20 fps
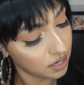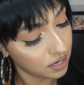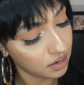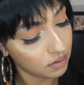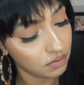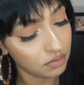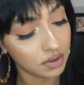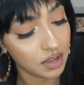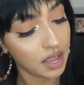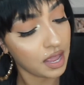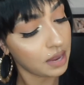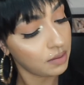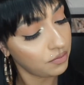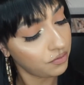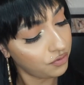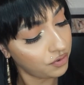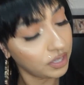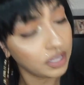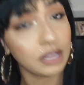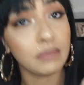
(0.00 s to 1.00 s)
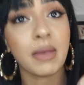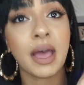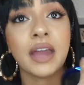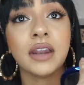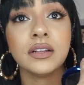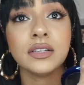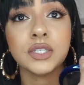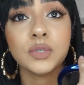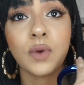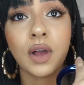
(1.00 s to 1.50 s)
And I'm really bad
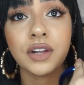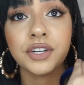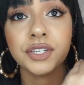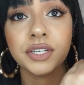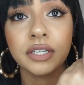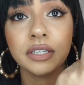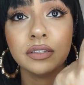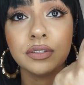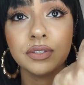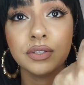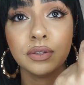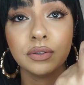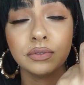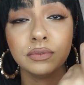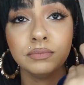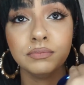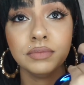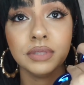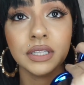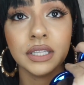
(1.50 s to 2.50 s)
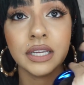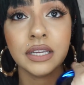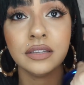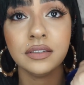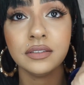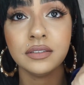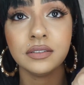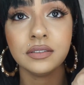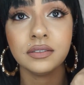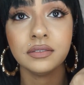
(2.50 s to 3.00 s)
at swatching, so
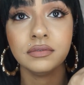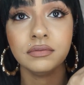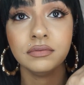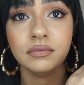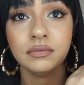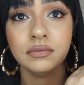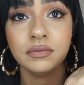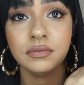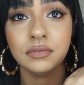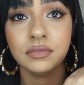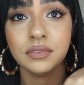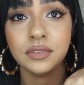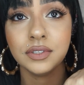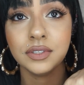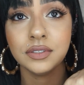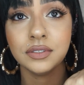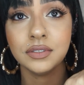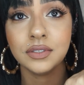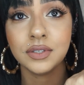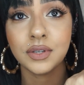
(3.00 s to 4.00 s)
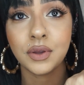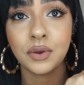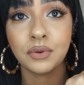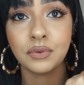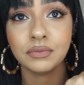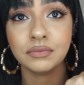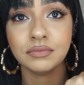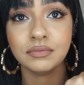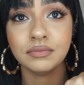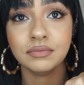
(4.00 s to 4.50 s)
please
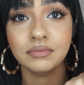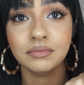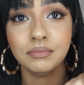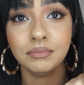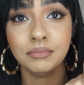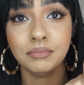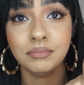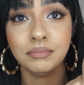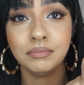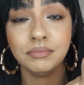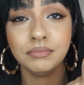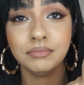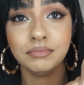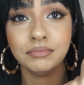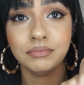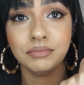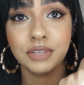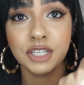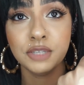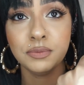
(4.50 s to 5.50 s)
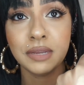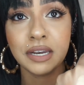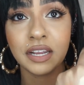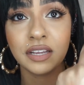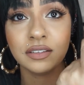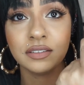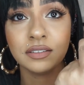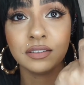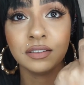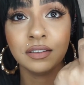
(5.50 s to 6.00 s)
be
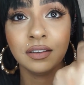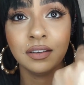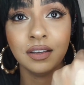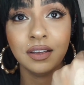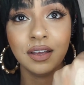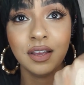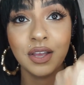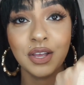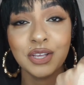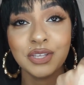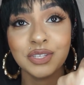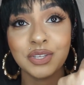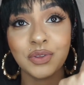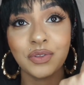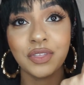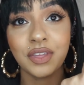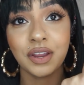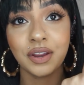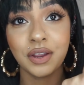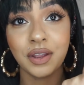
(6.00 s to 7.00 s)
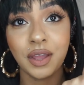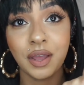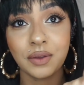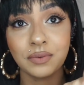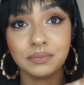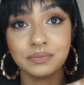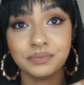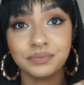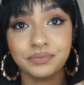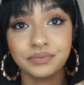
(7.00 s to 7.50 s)
nice. So there you
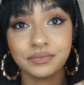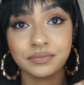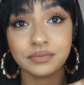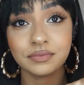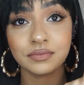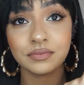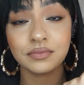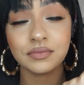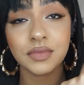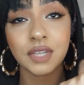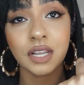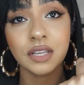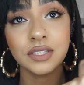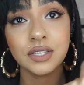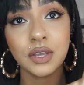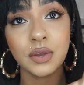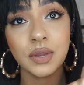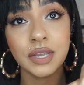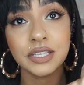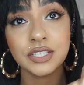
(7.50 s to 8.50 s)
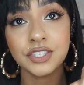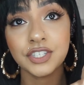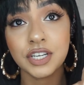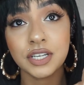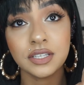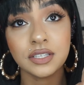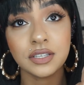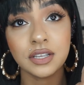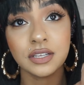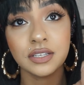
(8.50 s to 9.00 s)
go. So it's
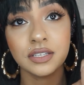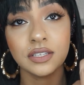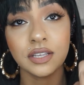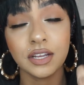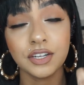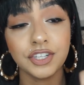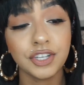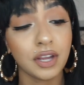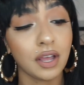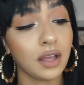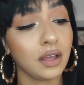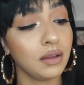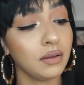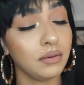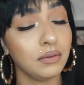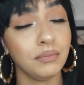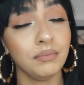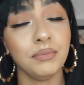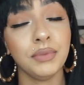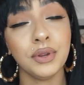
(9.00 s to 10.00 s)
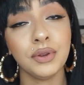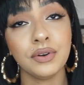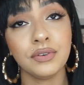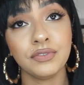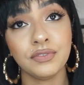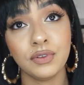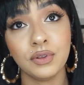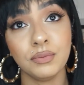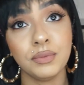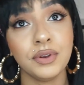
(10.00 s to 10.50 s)
just such a
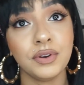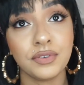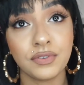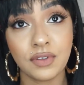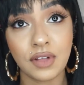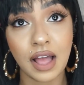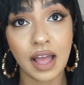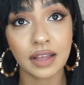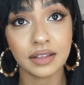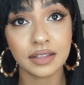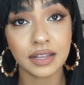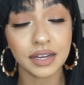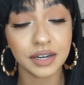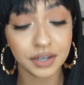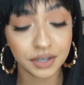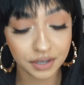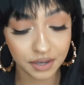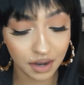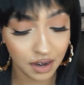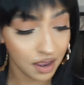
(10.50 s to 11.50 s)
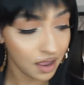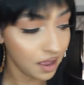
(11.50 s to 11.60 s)
beautiful, beautiful highlighter.